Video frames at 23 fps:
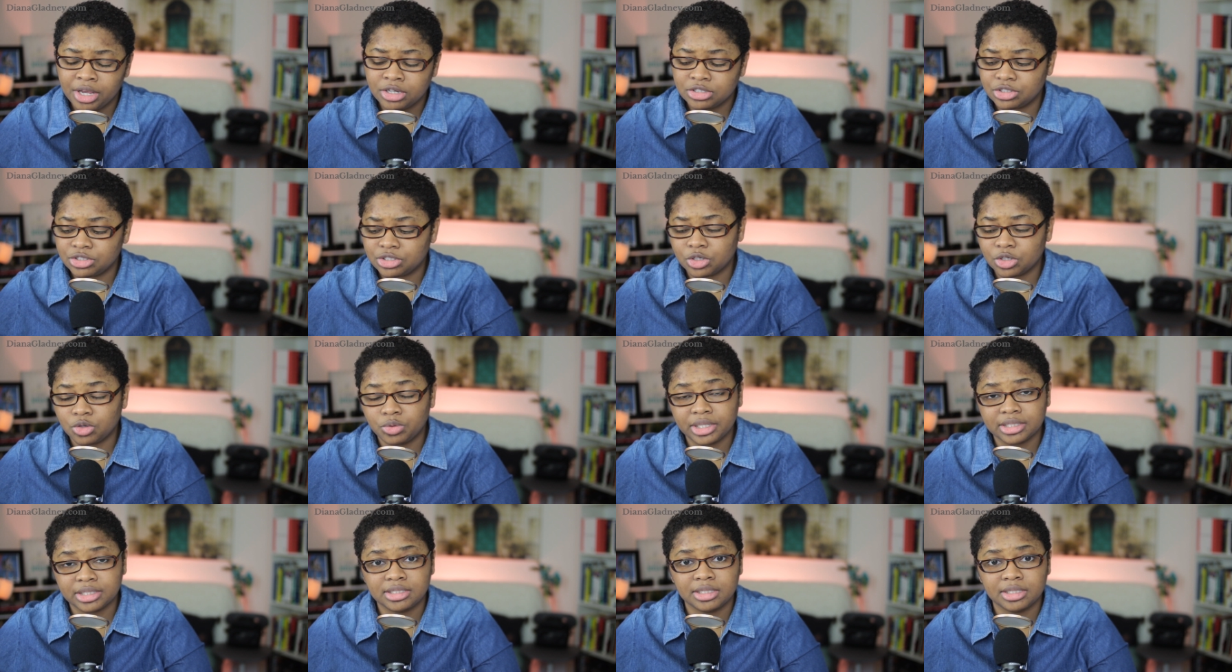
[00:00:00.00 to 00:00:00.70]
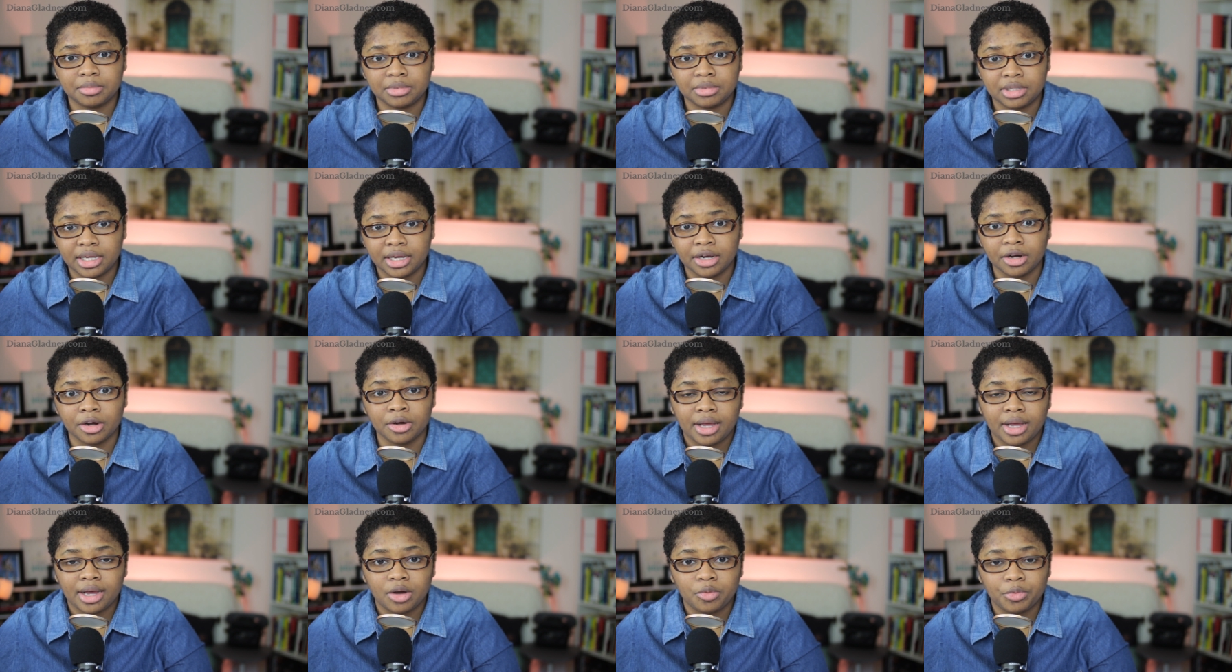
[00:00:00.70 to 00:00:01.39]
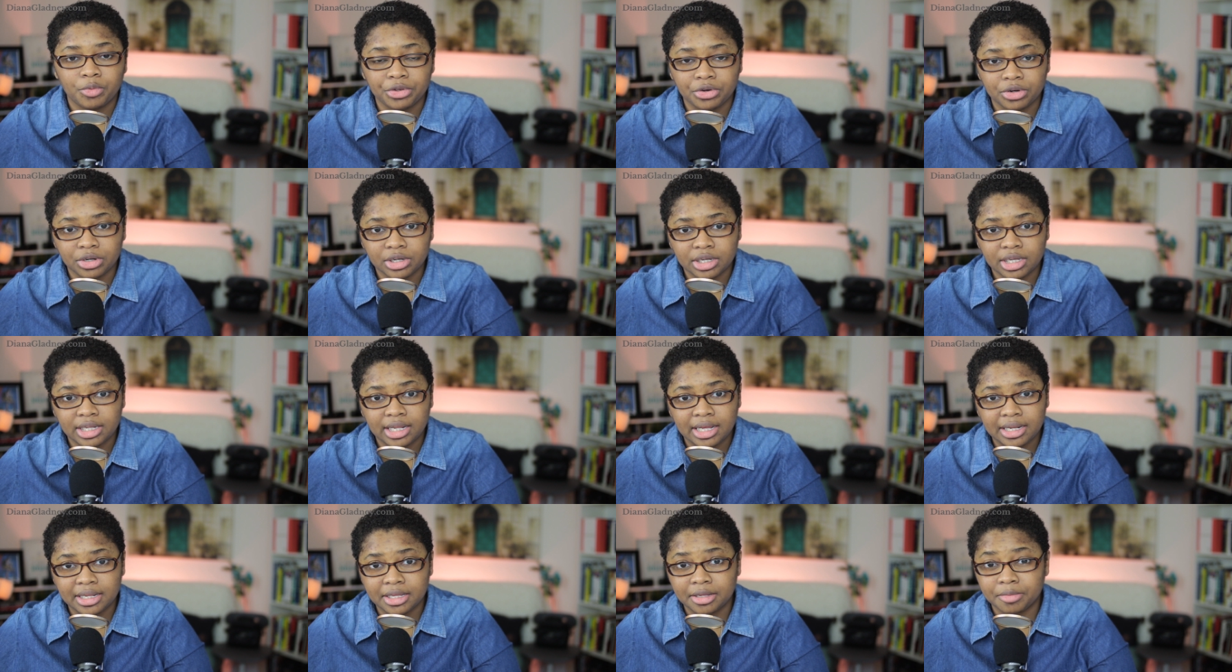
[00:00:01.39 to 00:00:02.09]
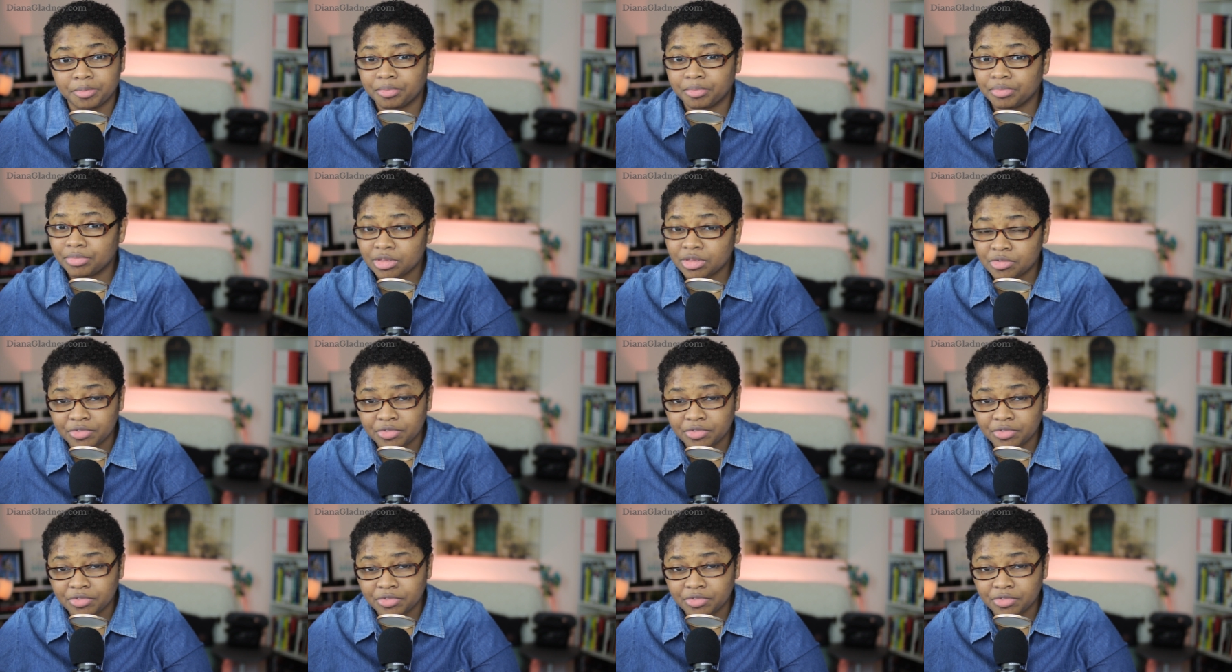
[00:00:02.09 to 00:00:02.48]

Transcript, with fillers: So just a quick tip there uh, when you're hooking that in.